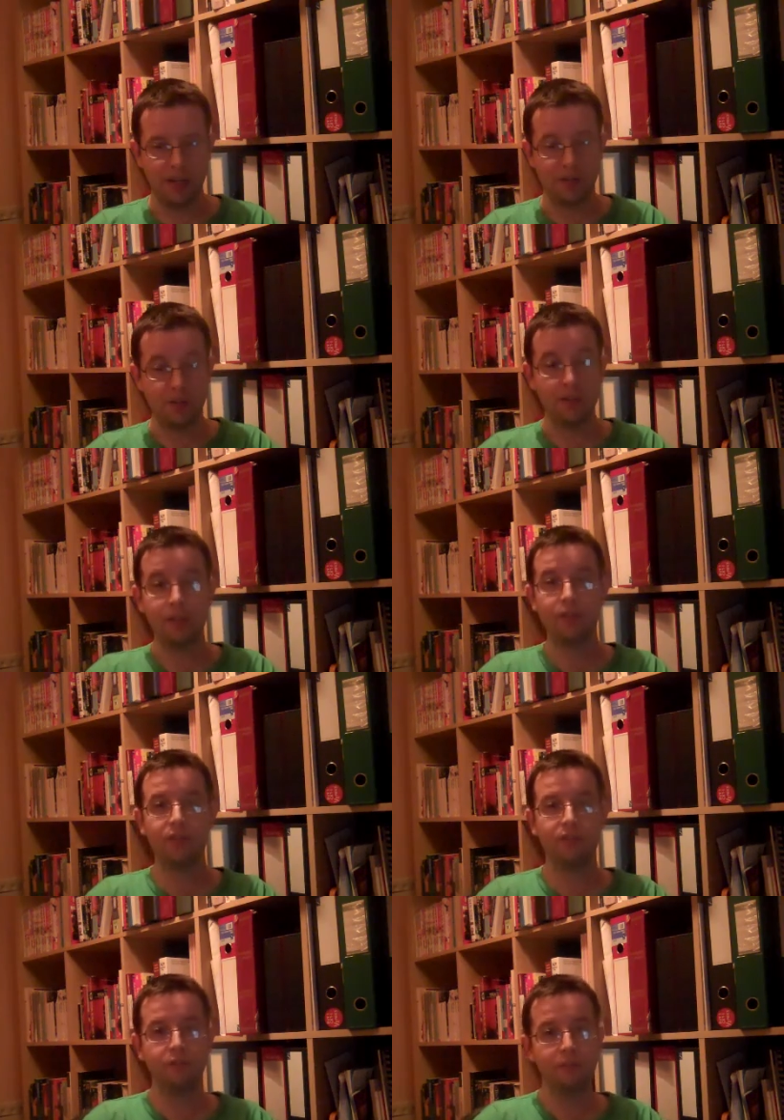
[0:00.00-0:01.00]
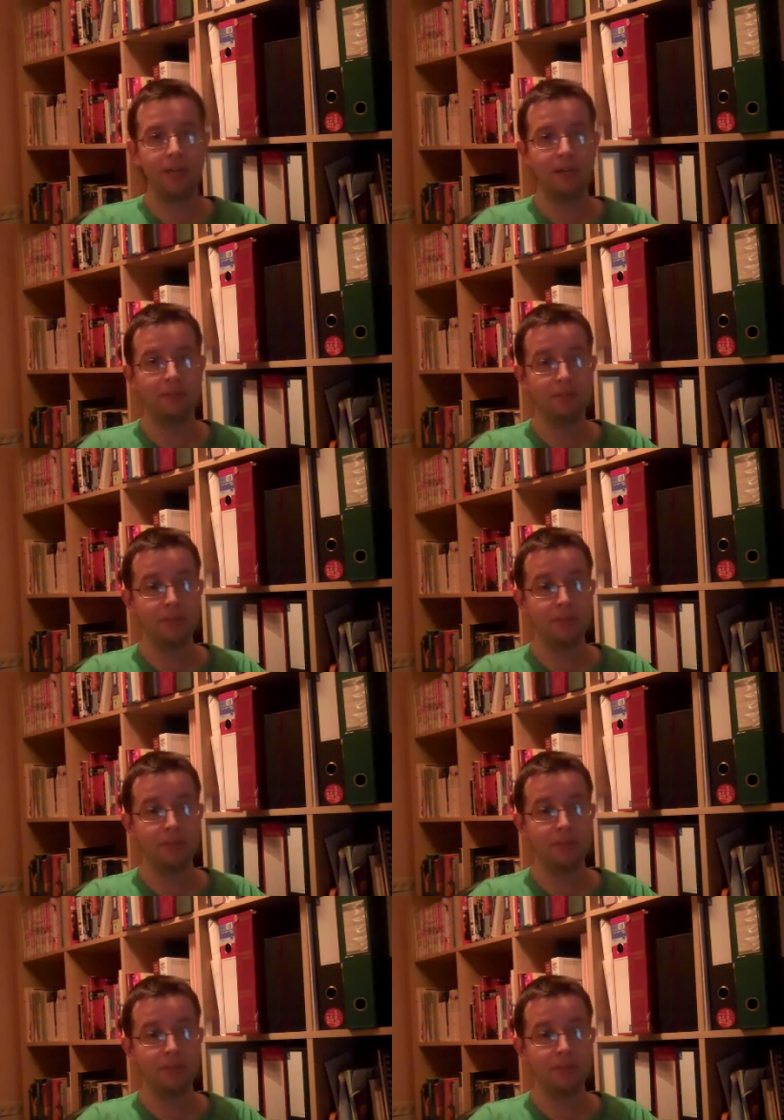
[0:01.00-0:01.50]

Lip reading: good initiative for me.